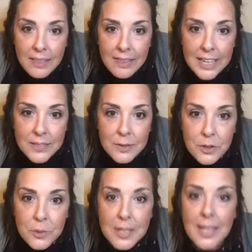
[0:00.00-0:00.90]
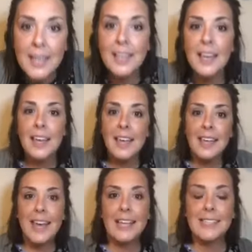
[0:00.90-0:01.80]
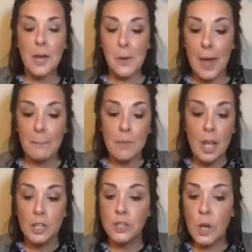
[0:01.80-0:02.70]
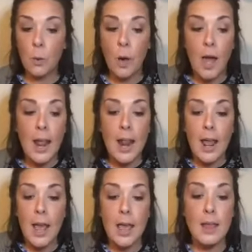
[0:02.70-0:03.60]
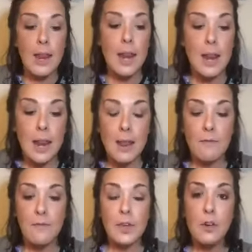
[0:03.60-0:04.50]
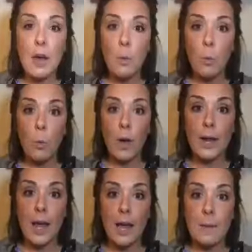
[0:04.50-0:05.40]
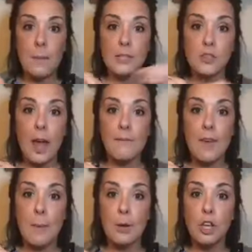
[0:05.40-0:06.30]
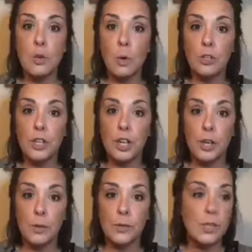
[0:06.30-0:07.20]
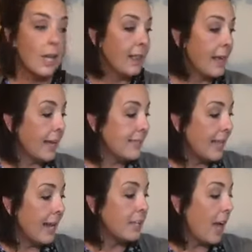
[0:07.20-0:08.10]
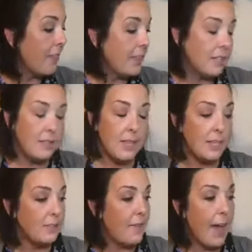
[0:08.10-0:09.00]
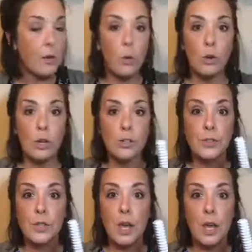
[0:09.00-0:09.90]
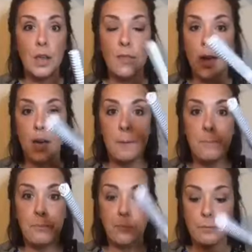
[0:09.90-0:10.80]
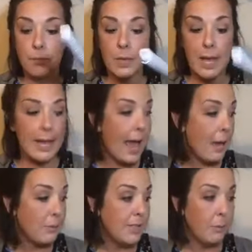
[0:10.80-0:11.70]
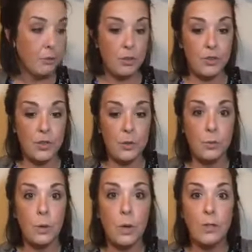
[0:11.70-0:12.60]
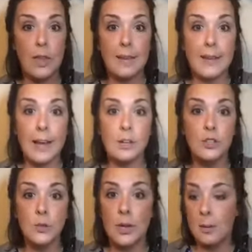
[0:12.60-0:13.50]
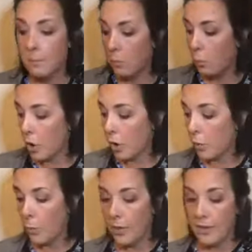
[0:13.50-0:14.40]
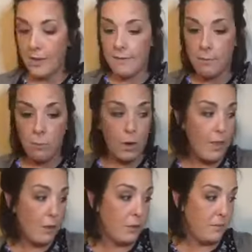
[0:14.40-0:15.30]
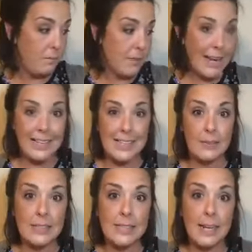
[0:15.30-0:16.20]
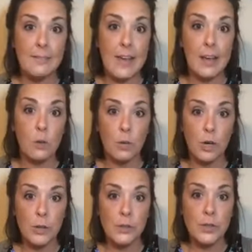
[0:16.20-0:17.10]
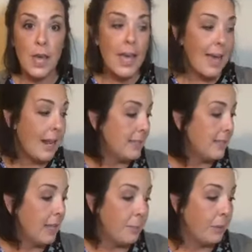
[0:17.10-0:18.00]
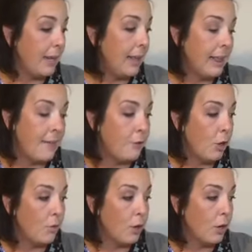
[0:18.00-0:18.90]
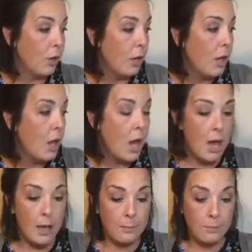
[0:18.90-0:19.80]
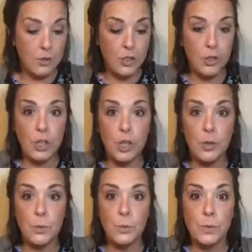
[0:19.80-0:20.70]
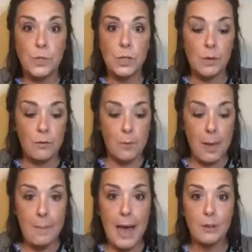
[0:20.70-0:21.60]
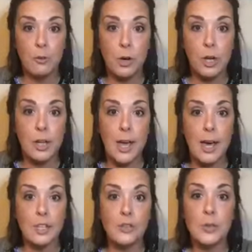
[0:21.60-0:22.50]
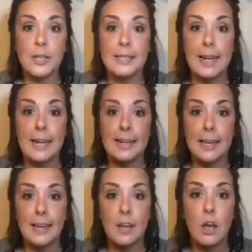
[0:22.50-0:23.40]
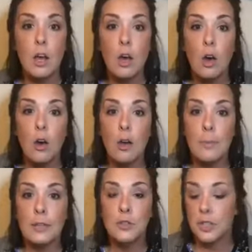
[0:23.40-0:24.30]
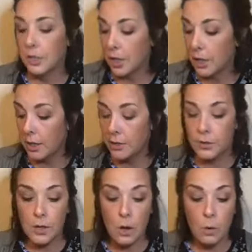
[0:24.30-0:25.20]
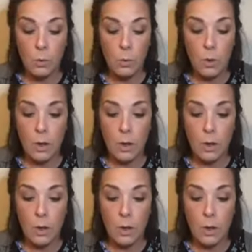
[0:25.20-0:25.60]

Thanks for joining. Yes, okay. So figure out what scrap fabric you want to use. Like I said, I got these fat quarters, and I was able to do the entire trim work with one of those 97-cent fat quarters, and I still had plenty left over to use for my patchwork trees that I did on my tree skirt. So